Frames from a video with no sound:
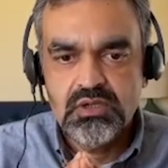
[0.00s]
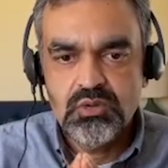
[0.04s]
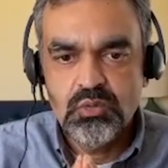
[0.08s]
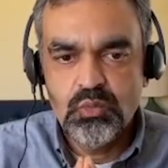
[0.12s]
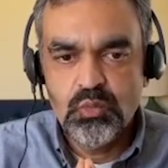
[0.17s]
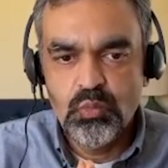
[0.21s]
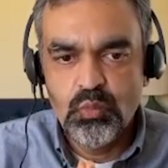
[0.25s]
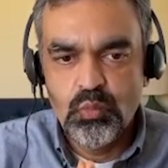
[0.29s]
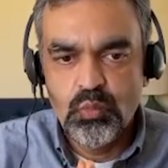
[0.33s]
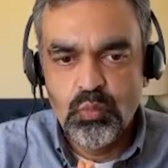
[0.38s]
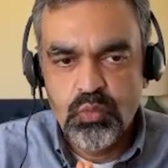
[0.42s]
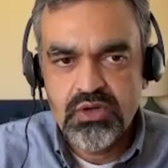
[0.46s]

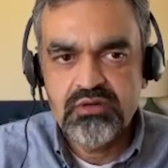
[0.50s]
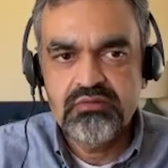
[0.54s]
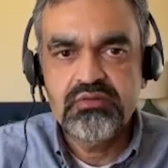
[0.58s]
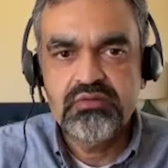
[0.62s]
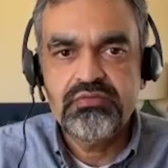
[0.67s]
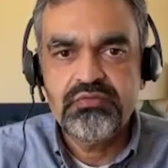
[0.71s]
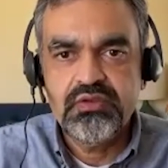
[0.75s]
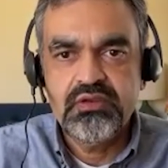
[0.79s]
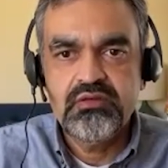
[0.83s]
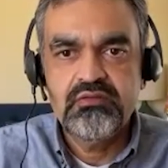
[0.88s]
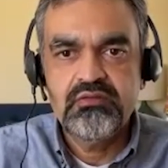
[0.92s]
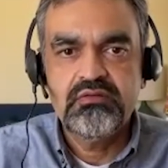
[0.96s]
One of the
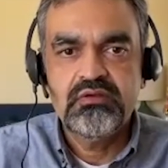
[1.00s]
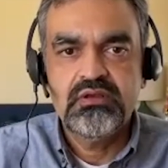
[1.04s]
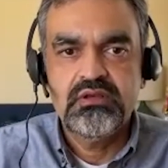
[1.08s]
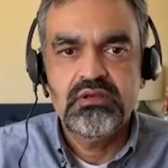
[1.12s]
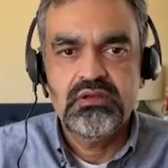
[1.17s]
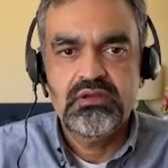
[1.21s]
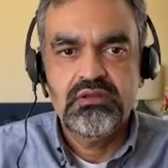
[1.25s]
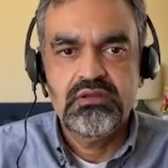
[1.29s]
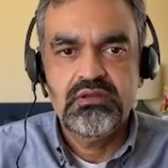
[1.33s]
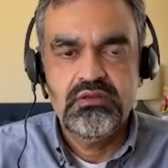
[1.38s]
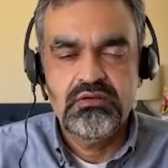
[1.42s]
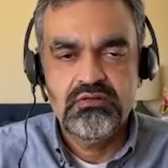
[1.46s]
things that
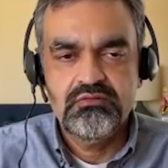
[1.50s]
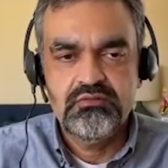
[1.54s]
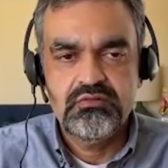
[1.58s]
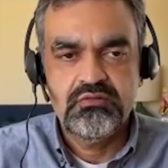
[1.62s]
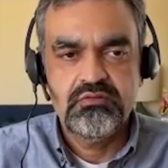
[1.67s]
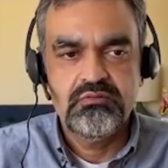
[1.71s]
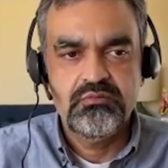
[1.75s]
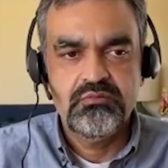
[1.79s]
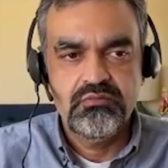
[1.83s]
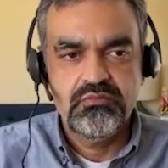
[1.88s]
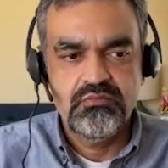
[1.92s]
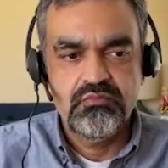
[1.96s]
I think you have
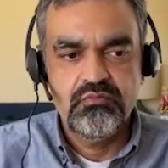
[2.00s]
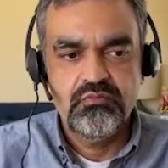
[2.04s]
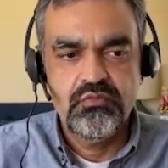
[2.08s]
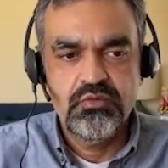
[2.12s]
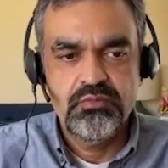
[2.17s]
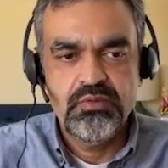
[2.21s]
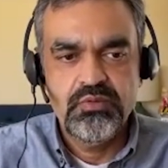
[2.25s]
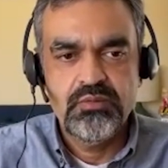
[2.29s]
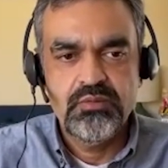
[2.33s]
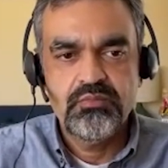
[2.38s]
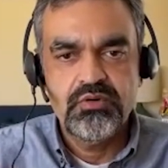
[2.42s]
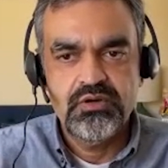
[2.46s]
to
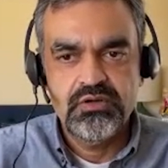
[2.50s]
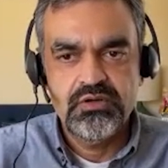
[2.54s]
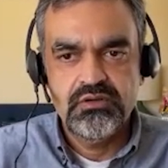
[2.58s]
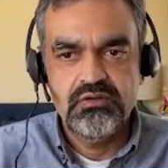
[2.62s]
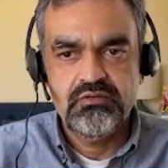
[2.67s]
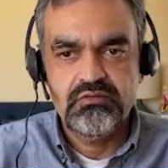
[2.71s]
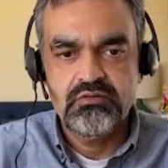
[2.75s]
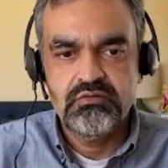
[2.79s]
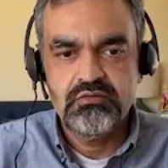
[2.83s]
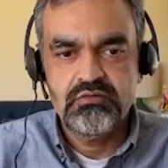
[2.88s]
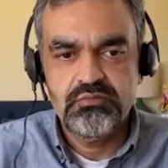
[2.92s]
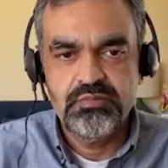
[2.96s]
remember, and
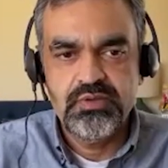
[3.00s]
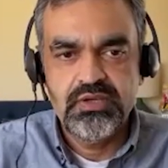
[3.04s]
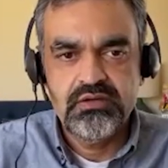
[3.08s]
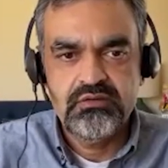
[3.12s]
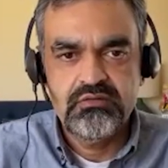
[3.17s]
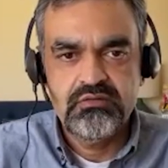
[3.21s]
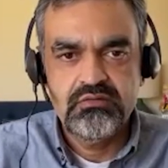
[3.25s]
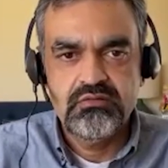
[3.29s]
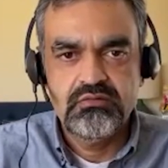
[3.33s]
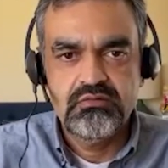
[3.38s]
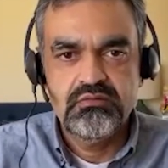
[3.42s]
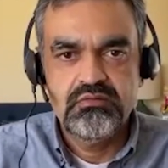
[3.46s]
this goes back
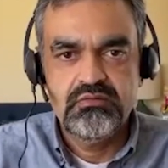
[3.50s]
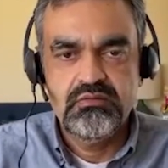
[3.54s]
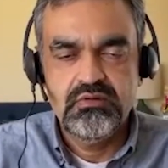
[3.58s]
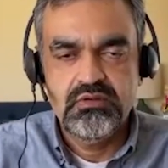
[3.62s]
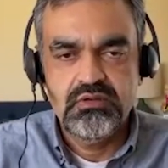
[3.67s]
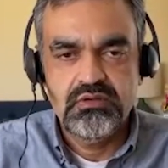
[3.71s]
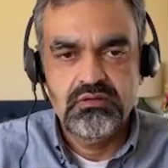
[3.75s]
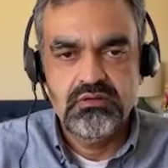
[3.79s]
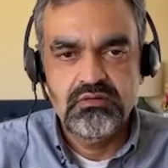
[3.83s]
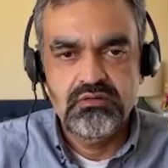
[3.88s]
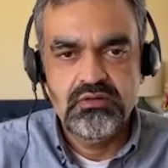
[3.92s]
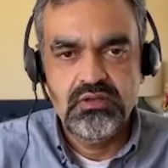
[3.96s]
to
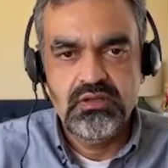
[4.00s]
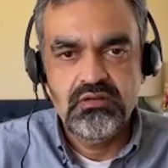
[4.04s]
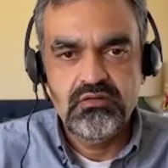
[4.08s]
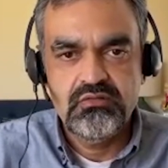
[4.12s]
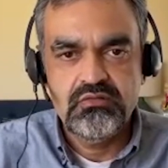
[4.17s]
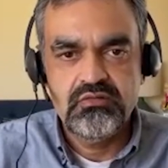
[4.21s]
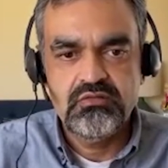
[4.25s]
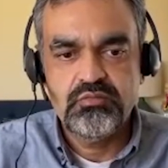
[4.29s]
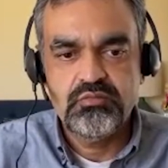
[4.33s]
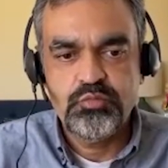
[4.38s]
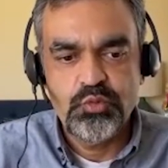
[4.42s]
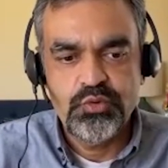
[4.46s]

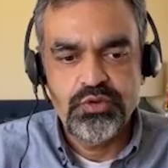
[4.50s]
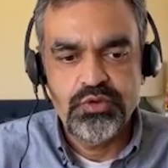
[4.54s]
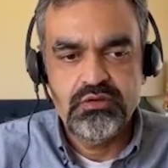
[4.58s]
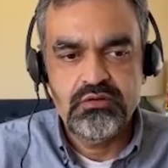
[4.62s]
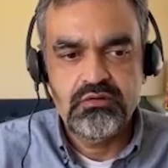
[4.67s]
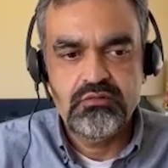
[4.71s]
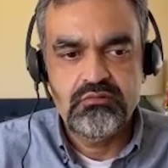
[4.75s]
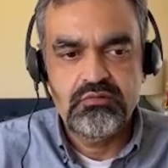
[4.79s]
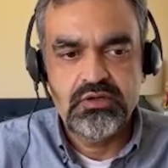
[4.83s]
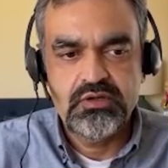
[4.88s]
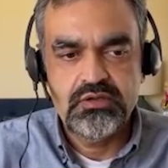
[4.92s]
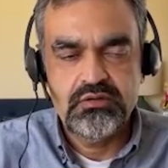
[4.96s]
Dennis's point
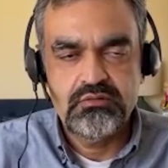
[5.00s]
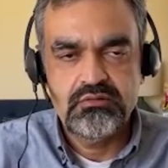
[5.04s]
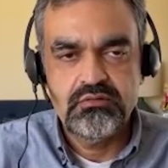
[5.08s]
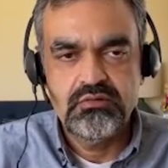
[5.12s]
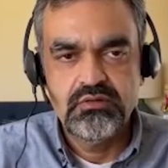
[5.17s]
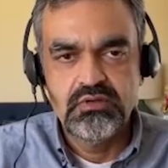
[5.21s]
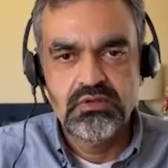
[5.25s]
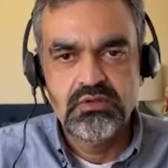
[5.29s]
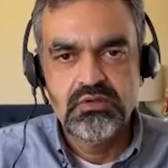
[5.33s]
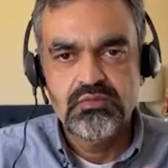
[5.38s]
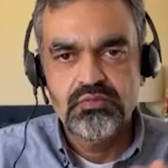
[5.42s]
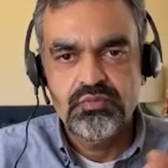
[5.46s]
around
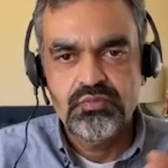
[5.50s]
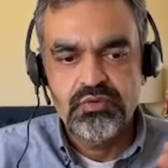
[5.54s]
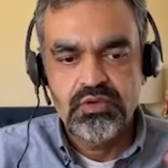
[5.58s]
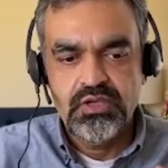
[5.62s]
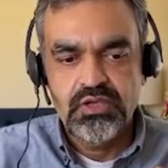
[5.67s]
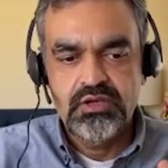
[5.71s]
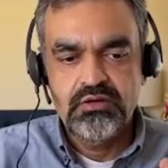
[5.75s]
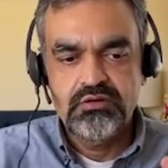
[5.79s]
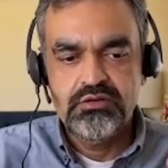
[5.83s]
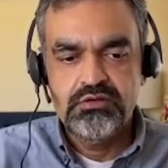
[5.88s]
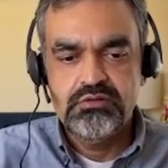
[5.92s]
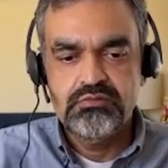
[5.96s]

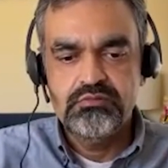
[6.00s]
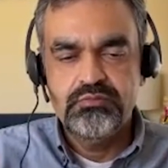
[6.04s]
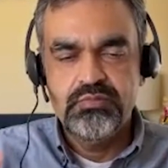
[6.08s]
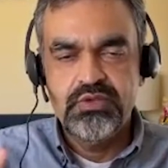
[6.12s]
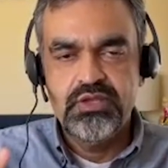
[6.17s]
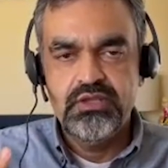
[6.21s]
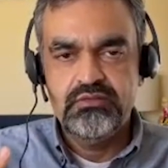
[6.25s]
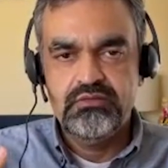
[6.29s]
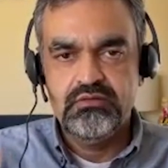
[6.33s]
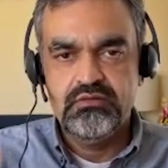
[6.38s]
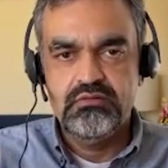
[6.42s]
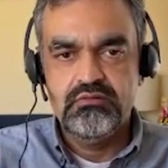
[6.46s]
how do you
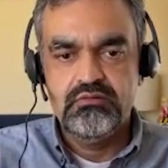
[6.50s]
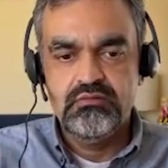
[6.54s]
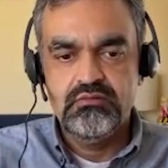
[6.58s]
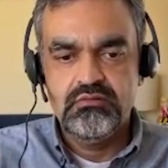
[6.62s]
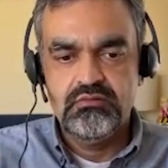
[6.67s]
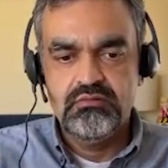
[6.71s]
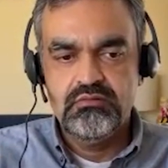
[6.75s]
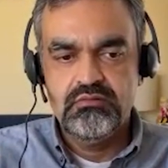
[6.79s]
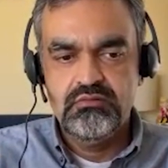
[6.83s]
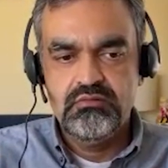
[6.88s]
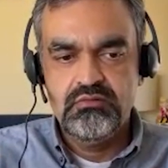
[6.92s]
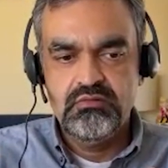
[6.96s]
make the
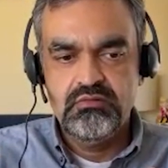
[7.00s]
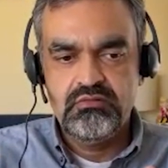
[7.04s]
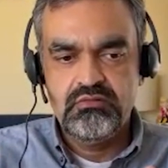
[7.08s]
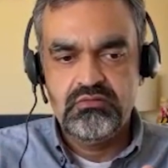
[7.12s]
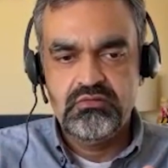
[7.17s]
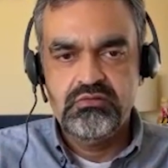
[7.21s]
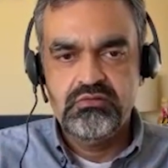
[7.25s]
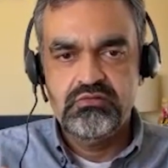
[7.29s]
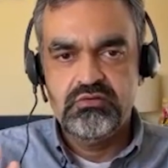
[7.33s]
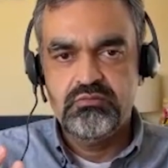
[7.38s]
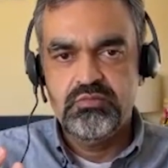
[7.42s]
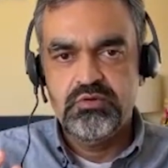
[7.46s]

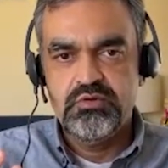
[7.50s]
decision